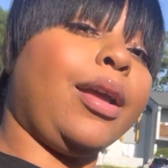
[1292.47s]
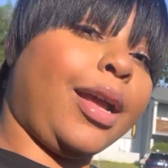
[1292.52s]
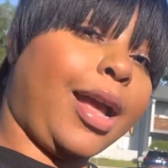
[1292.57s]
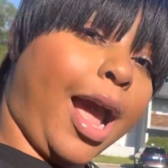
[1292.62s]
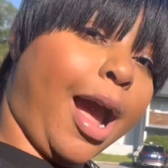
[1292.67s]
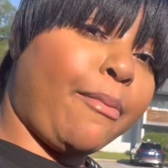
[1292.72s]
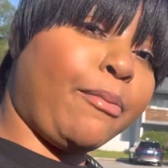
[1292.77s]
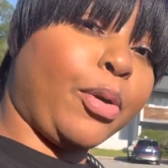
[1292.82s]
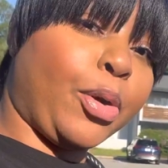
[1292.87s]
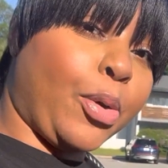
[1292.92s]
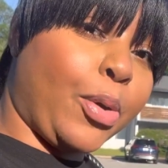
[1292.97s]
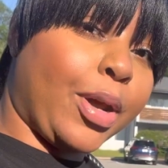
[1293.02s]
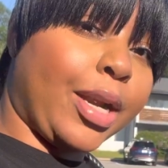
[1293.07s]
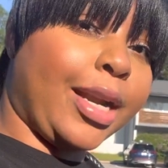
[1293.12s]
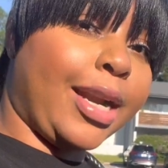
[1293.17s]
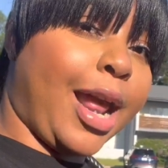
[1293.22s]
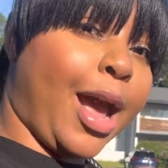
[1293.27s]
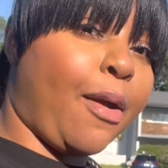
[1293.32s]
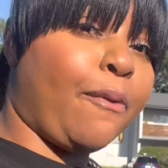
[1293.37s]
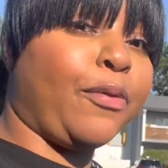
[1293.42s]
I'm
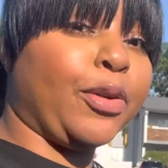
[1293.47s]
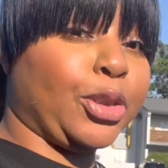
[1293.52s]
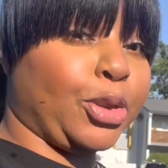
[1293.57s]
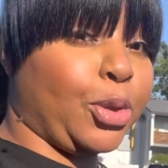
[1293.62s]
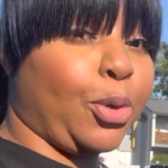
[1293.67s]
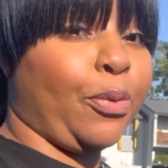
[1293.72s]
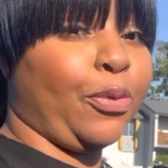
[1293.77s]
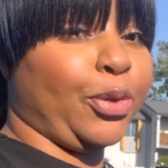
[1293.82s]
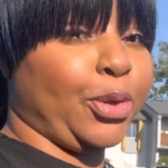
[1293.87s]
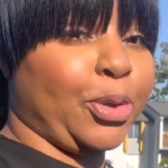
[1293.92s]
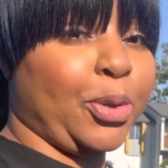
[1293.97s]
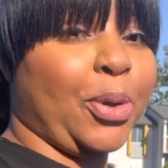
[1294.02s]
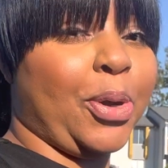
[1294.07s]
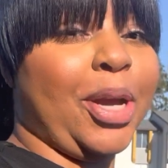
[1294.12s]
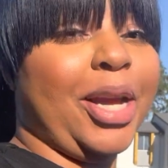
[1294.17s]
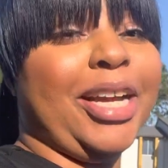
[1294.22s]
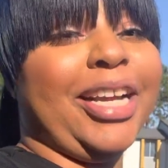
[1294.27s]
recording now for sure, for sure.